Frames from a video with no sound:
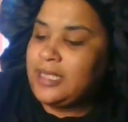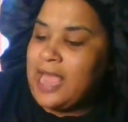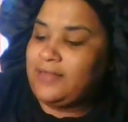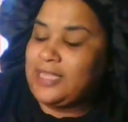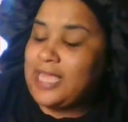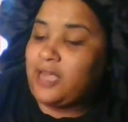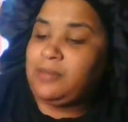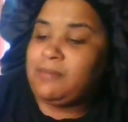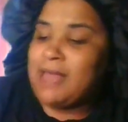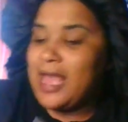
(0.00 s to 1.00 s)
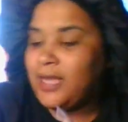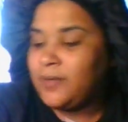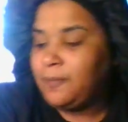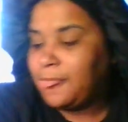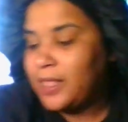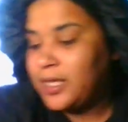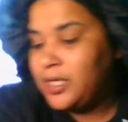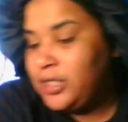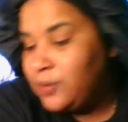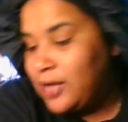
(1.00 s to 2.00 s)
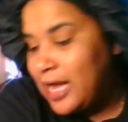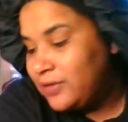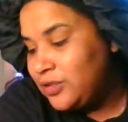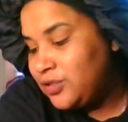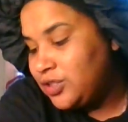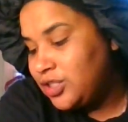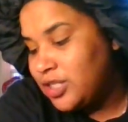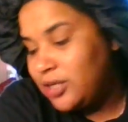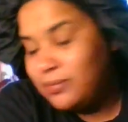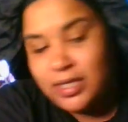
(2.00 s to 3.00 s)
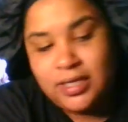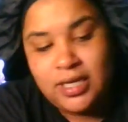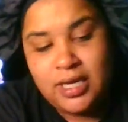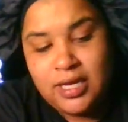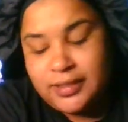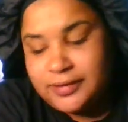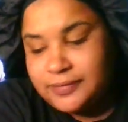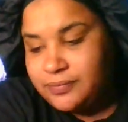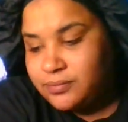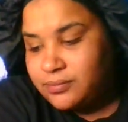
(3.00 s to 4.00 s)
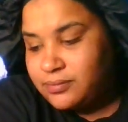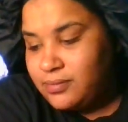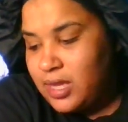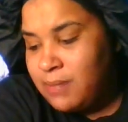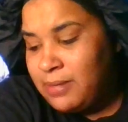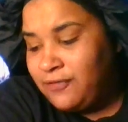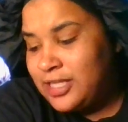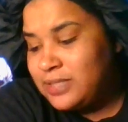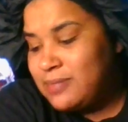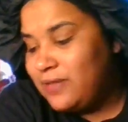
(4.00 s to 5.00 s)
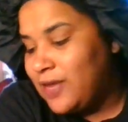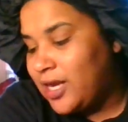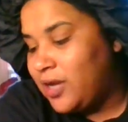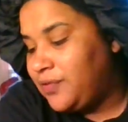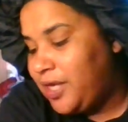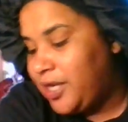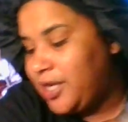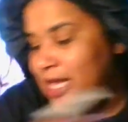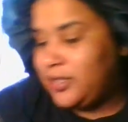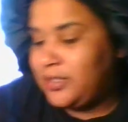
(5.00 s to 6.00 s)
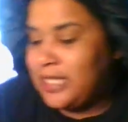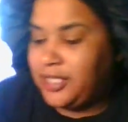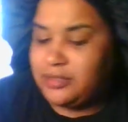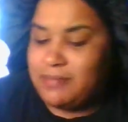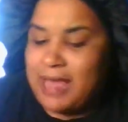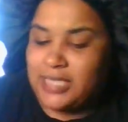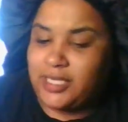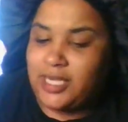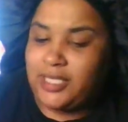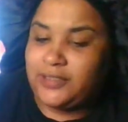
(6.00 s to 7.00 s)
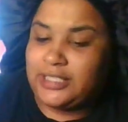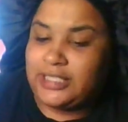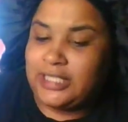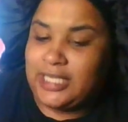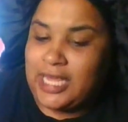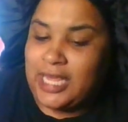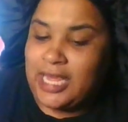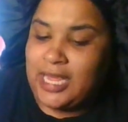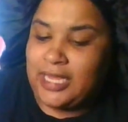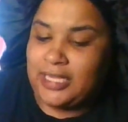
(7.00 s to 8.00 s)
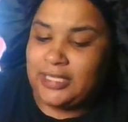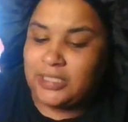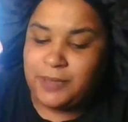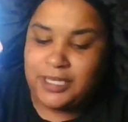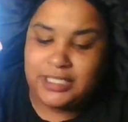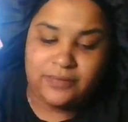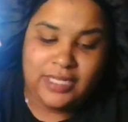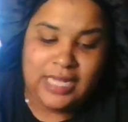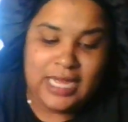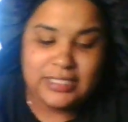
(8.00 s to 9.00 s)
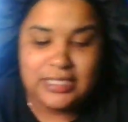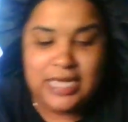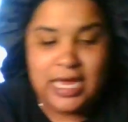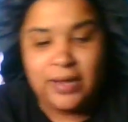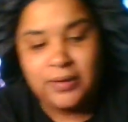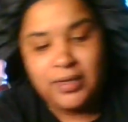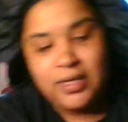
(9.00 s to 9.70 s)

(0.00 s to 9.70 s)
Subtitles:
Everything ain't going to be bad. You will have to use your discernment. But for this motherfucker over here that used magic on you and shit, yeah, this person realizes now